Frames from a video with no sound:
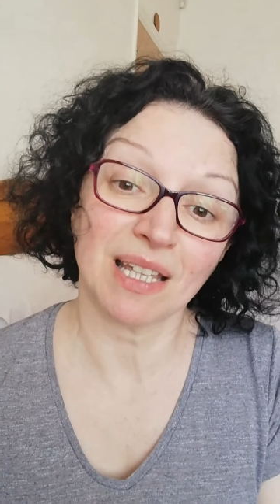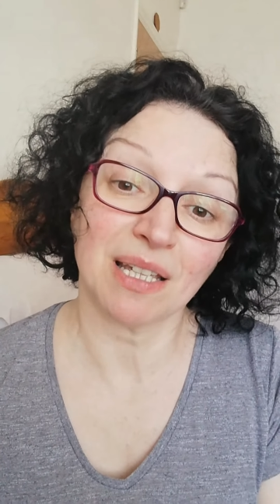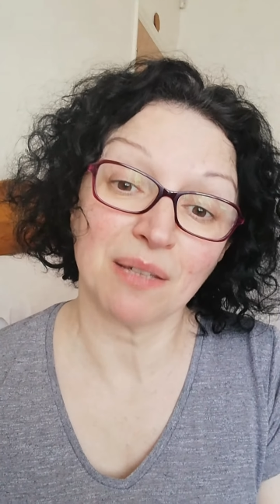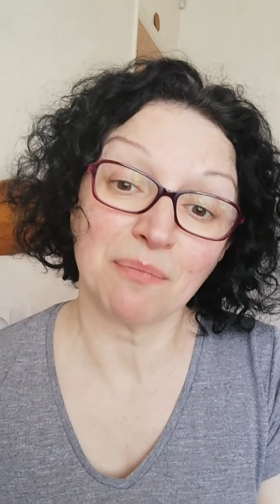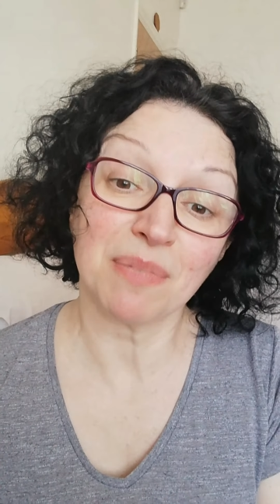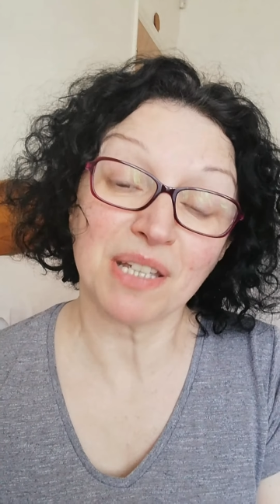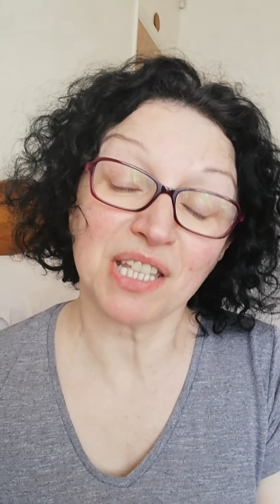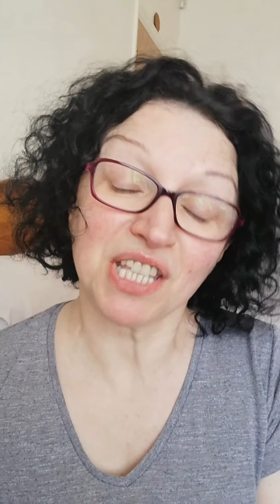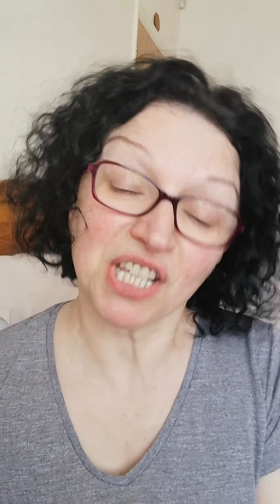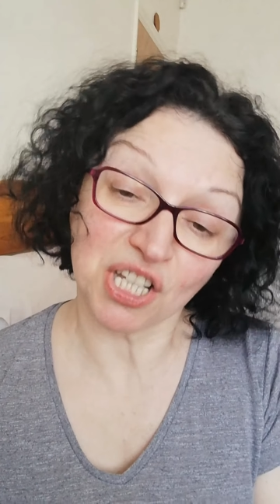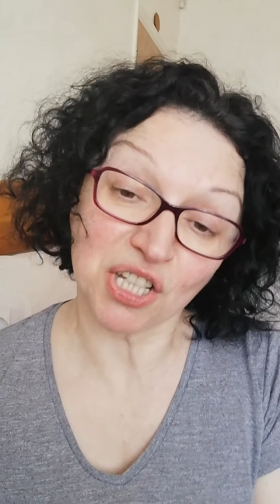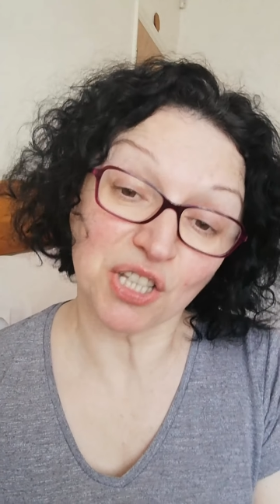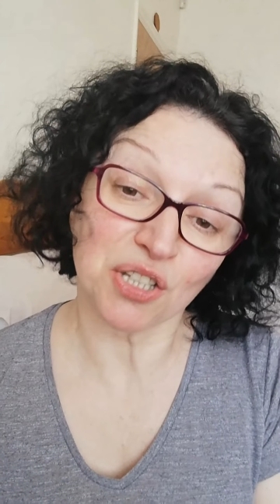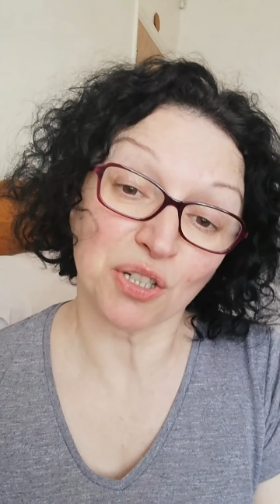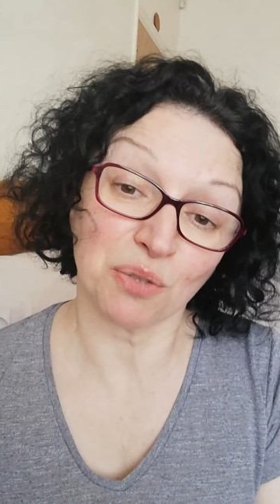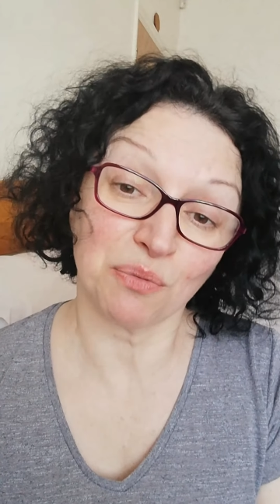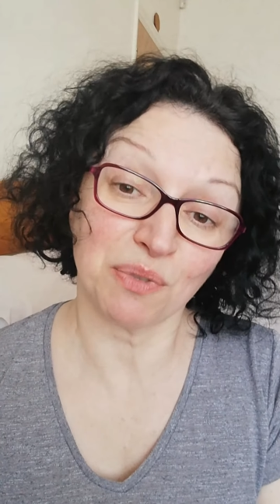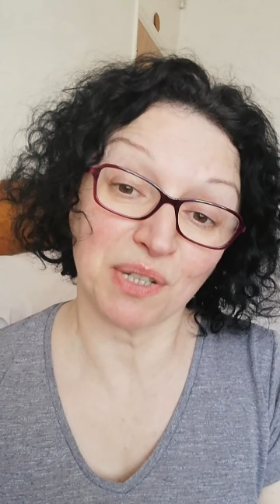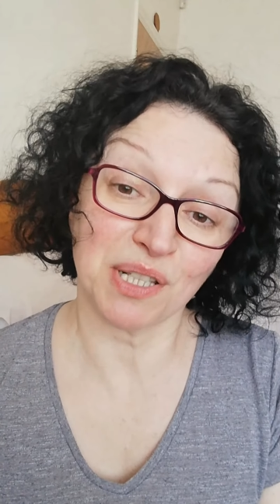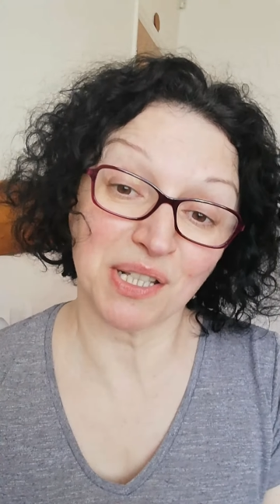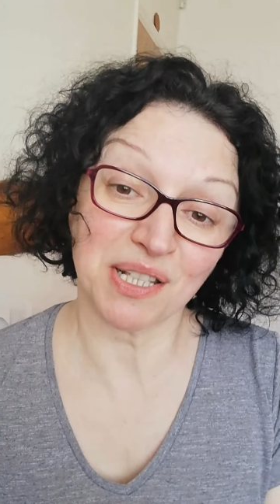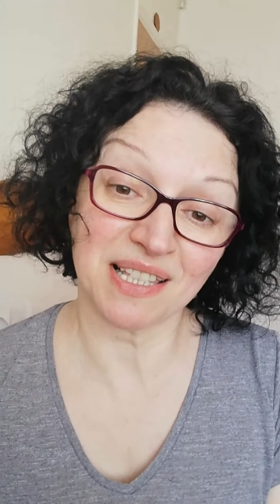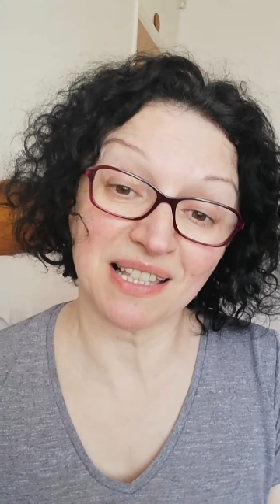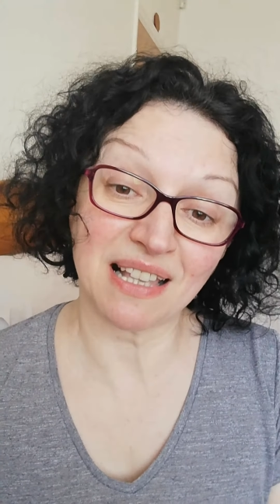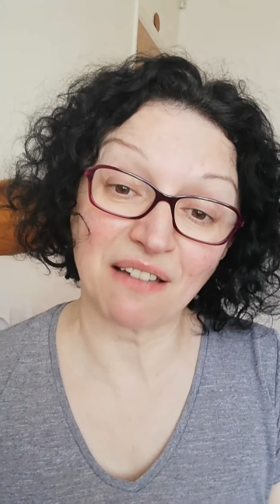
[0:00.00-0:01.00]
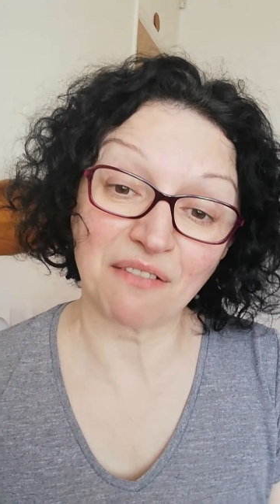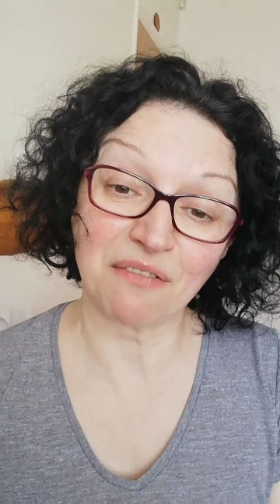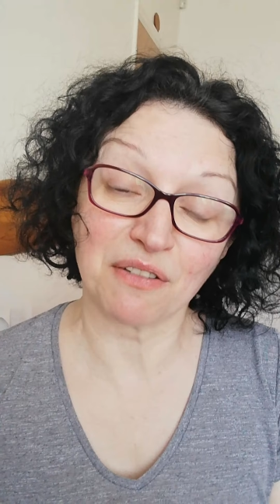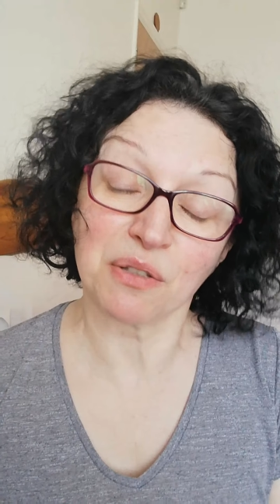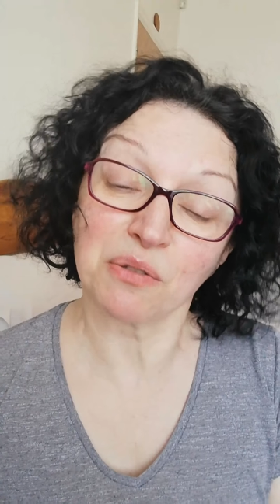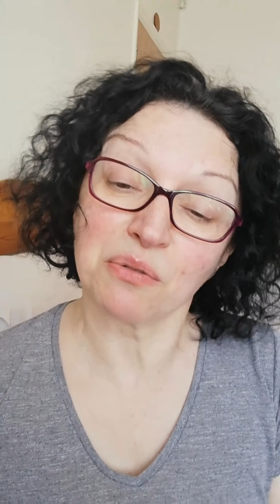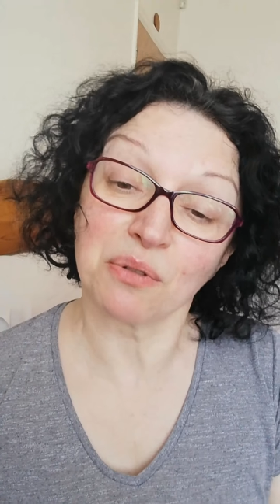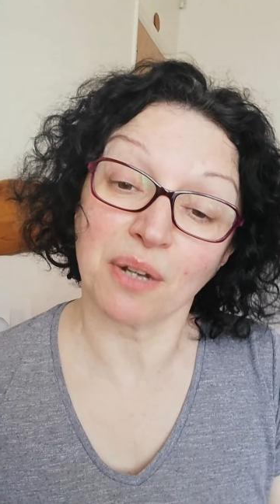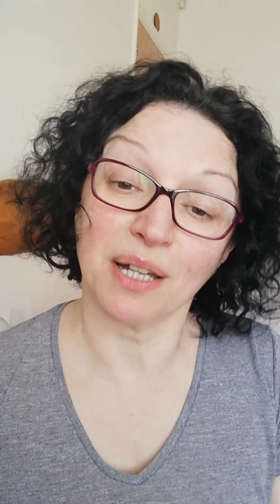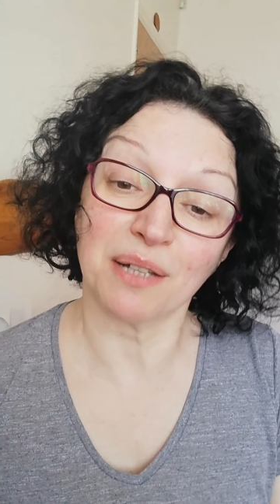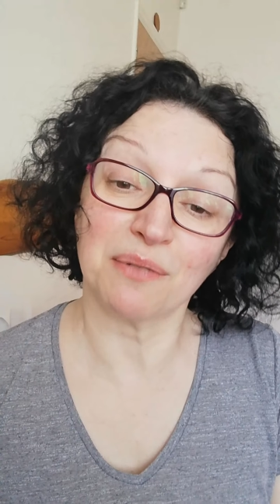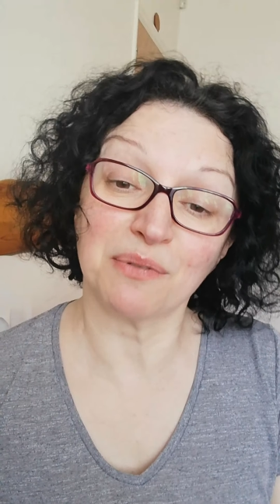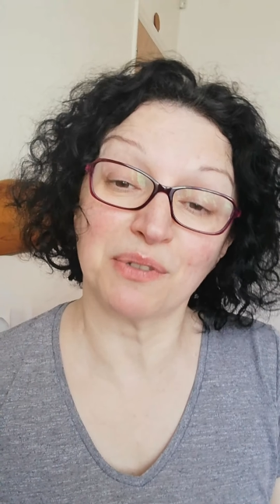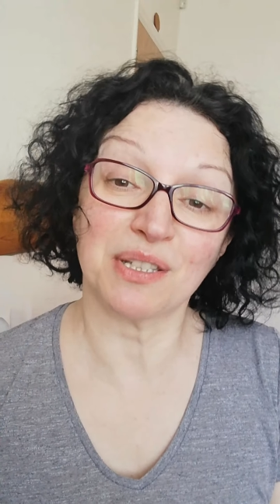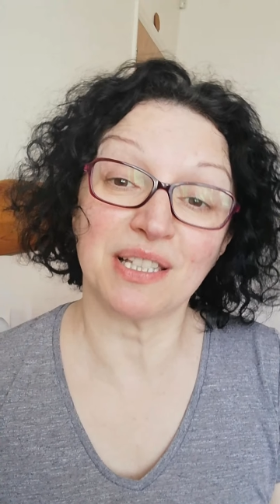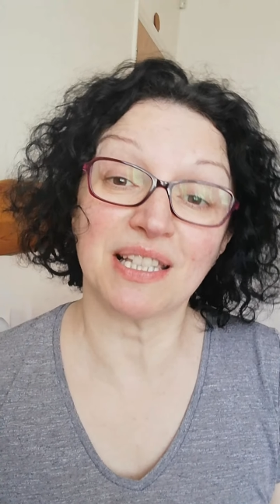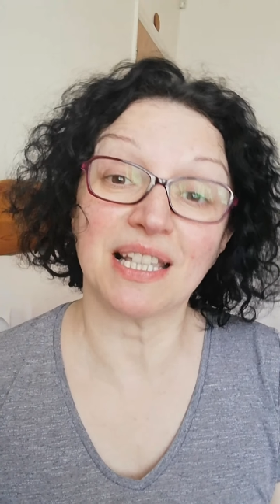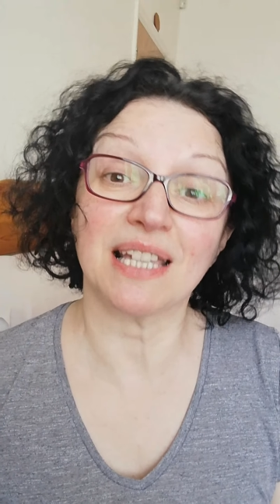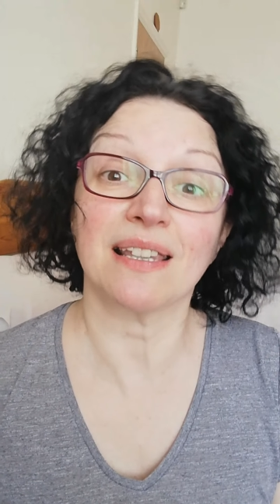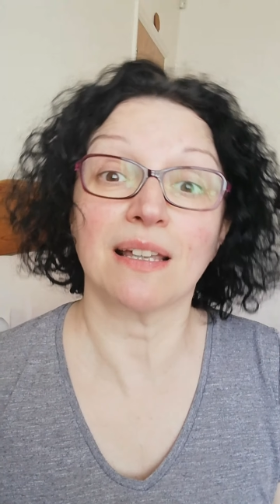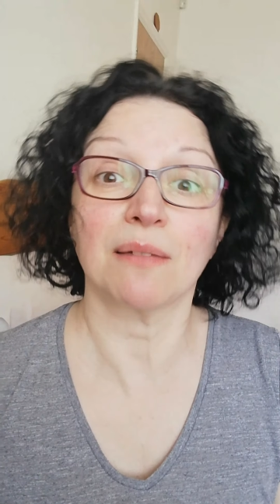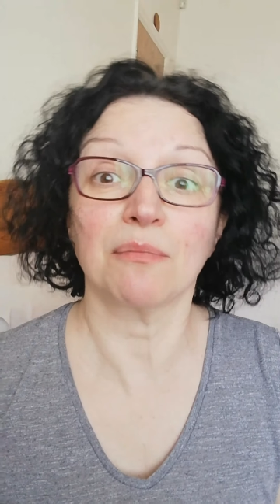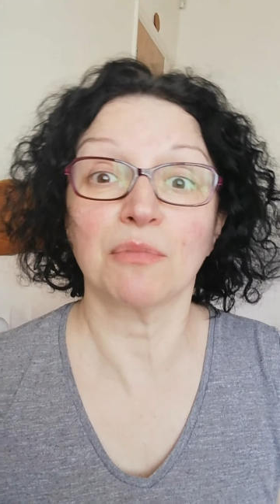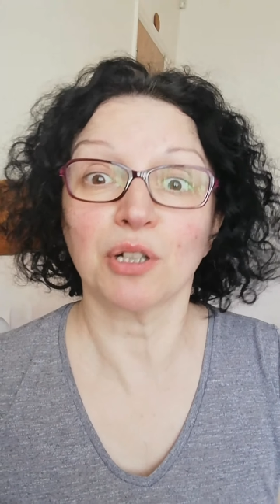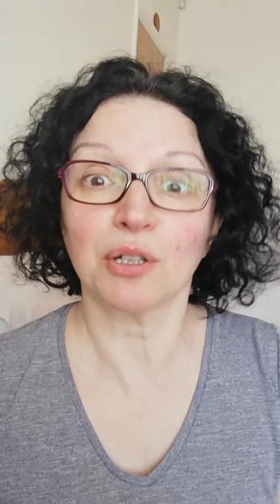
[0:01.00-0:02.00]
be gentle with yourself I'm trying to say
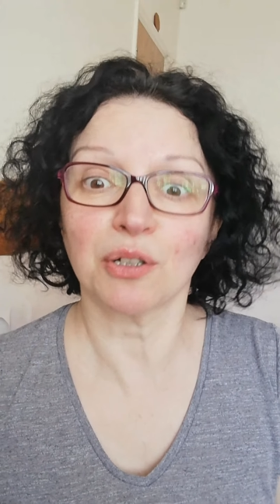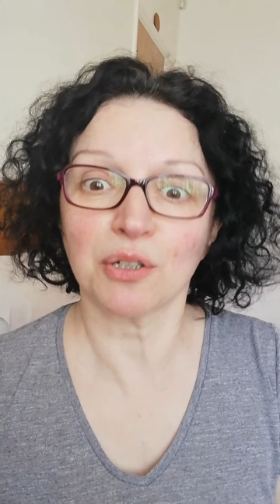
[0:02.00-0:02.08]
that i'm not